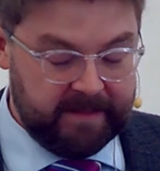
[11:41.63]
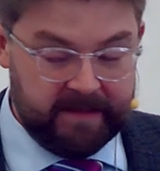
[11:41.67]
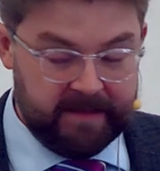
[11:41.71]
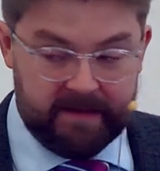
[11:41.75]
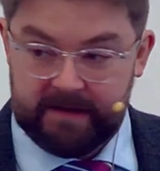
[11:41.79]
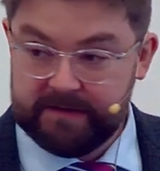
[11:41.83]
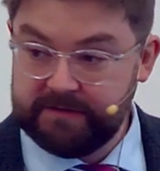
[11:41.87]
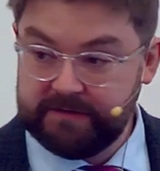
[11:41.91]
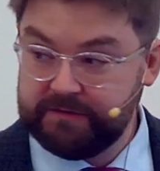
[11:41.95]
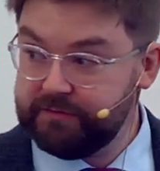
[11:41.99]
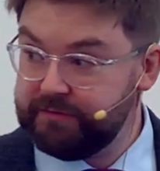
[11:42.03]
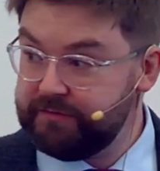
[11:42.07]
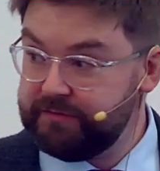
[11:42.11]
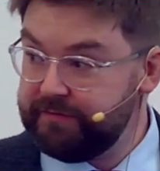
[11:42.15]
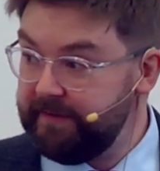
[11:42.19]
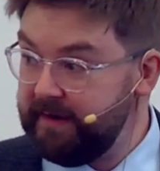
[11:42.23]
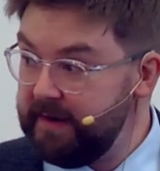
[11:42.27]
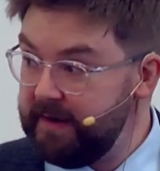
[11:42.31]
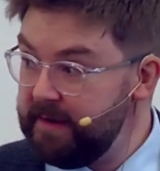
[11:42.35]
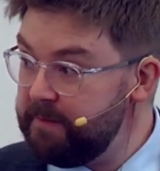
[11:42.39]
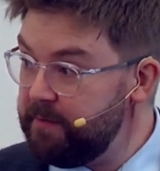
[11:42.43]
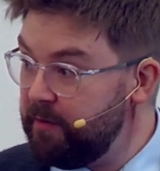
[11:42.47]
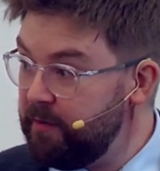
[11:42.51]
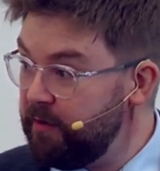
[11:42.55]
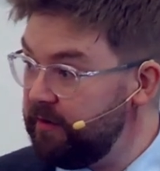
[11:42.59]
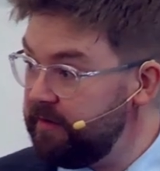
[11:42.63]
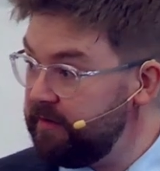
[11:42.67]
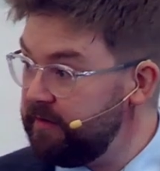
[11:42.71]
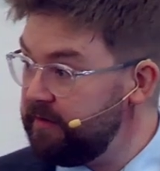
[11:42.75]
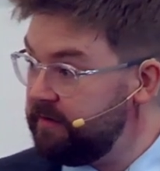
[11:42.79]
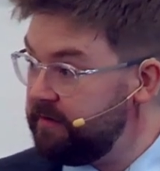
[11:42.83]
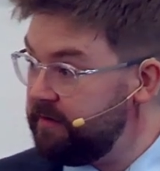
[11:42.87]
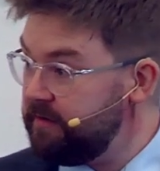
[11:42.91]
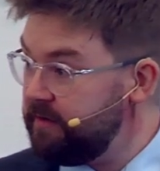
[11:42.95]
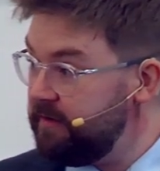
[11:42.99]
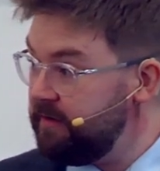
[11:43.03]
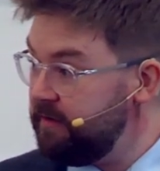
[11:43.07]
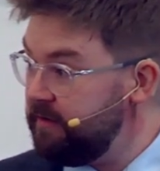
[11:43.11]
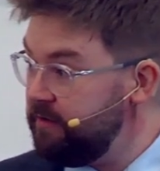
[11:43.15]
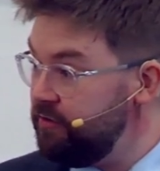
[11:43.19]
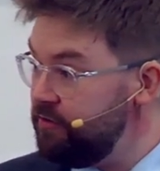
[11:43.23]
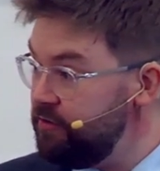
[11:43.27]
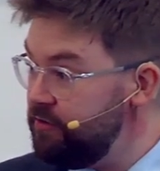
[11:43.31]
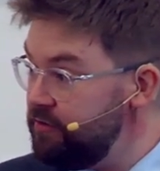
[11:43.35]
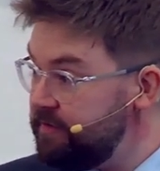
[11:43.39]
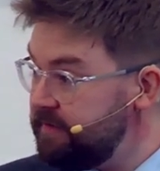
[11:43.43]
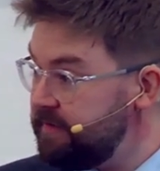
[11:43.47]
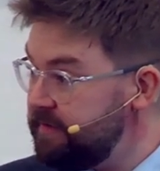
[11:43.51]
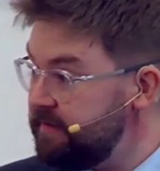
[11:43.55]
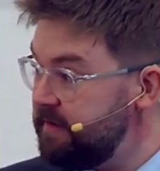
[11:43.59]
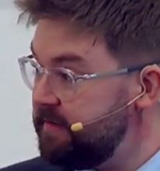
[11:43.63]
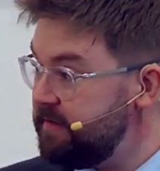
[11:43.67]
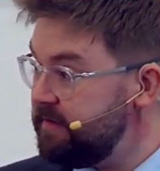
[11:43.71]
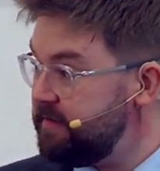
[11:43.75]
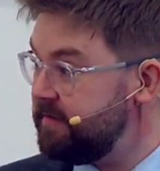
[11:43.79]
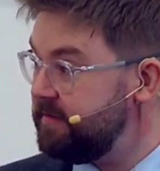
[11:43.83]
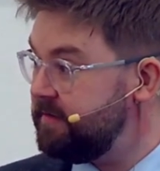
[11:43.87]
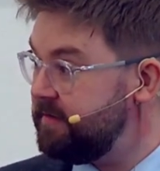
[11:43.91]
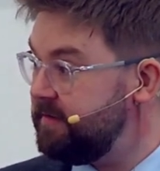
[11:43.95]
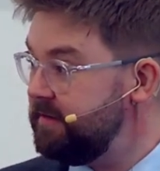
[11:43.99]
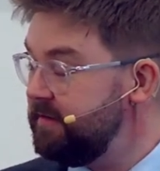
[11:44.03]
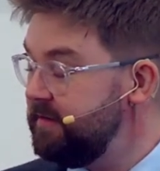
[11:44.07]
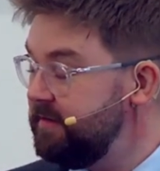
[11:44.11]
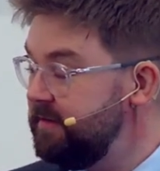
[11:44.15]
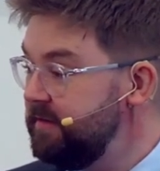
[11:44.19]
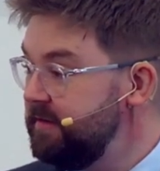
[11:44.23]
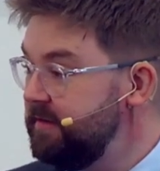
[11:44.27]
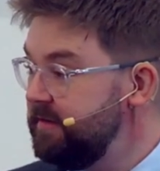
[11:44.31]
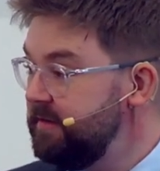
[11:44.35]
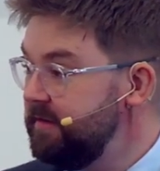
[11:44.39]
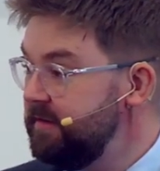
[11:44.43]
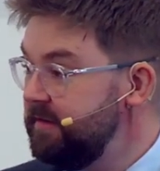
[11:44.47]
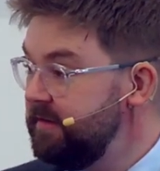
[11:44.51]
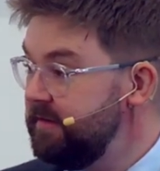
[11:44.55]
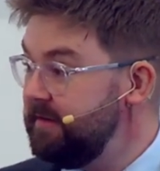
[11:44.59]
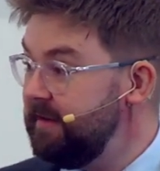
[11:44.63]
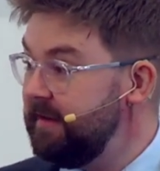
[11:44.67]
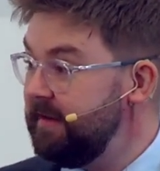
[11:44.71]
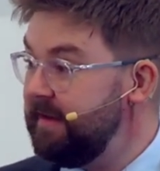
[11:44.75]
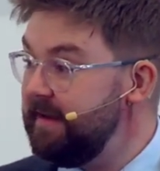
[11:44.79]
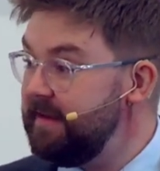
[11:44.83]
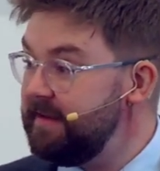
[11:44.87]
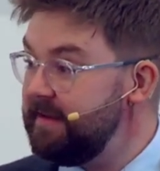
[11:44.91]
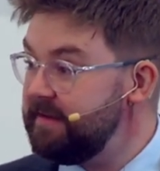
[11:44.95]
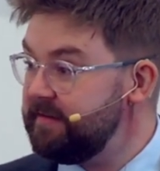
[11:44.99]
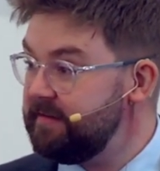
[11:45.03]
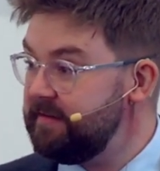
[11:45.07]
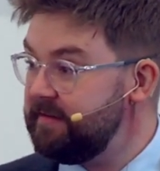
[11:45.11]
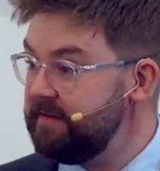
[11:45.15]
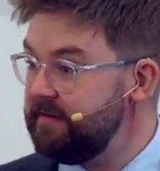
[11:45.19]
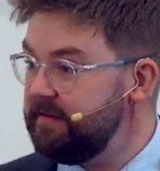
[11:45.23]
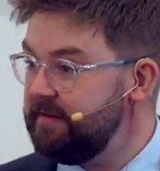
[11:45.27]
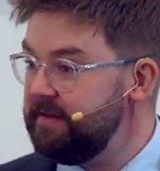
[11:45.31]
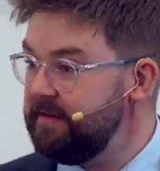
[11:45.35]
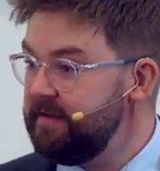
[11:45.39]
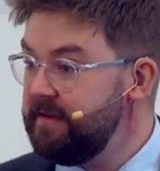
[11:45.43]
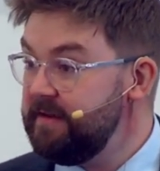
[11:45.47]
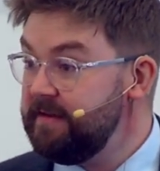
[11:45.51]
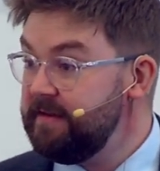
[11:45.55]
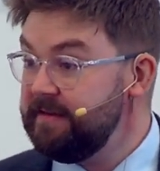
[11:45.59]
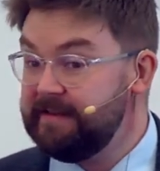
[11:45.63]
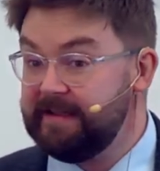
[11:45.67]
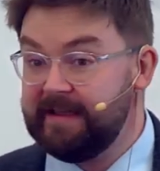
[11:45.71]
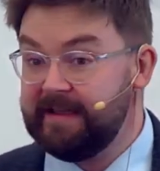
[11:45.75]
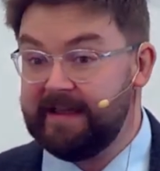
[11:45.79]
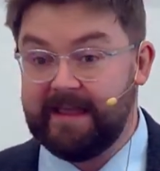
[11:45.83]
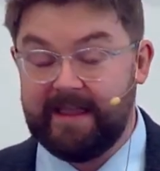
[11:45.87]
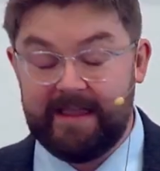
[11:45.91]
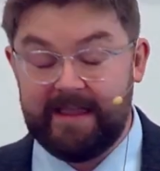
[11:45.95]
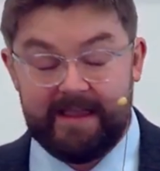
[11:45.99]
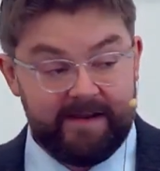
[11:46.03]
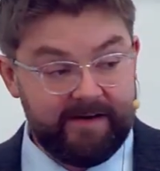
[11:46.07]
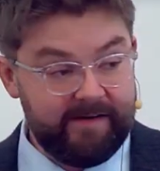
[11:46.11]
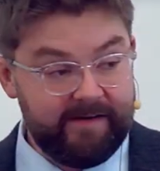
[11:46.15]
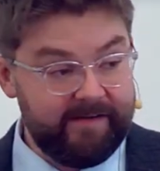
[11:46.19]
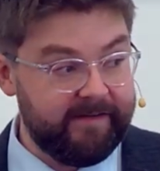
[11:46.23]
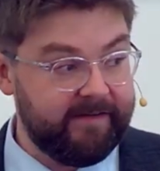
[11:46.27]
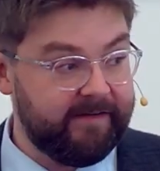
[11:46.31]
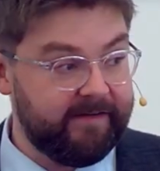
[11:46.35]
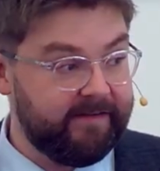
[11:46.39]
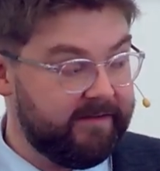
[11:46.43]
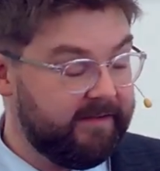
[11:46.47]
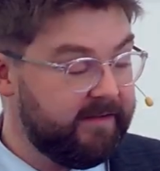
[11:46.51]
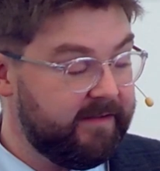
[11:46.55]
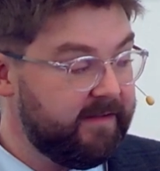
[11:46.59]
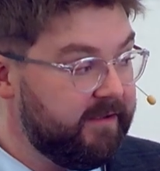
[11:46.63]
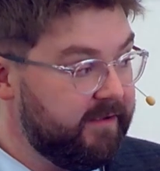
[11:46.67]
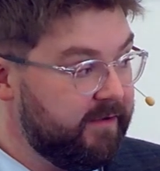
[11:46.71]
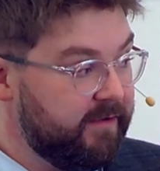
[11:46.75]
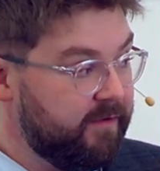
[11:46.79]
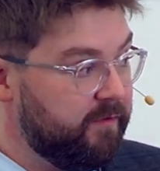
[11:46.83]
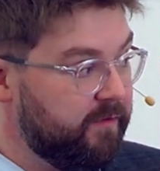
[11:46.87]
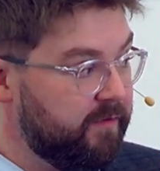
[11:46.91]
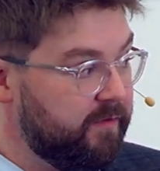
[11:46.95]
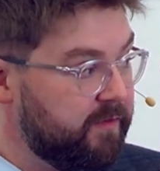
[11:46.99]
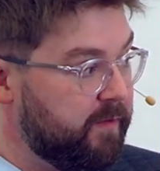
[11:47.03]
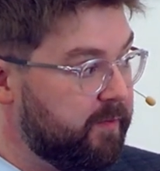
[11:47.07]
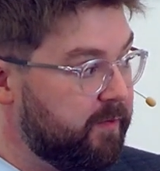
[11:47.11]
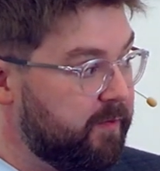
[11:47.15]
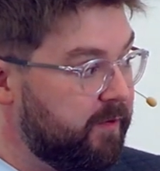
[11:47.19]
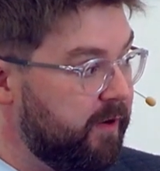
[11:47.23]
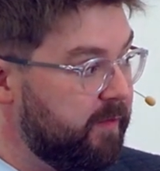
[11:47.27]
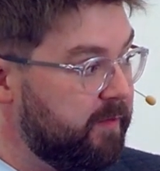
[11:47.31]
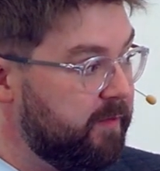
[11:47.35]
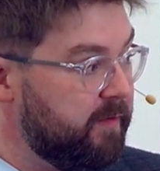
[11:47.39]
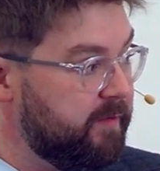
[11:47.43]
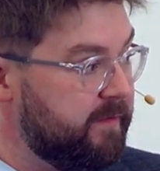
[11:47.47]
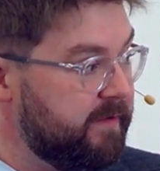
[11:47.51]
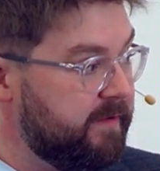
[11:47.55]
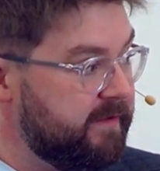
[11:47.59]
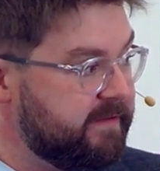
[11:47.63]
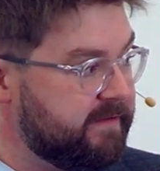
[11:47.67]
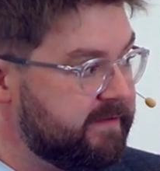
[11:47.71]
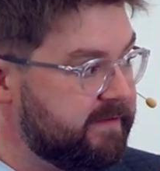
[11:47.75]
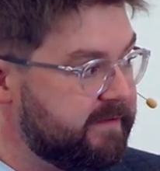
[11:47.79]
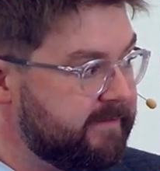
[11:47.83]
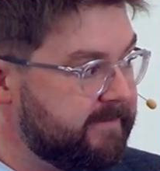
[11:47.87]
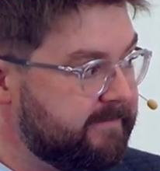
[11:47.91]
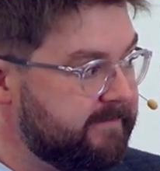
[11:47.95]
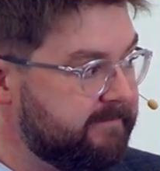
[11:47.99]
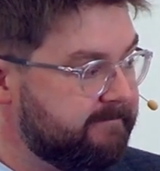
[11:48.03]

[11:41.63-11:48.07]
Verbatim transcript: And so, it's very important to use this, to listen, to hear what the problem is.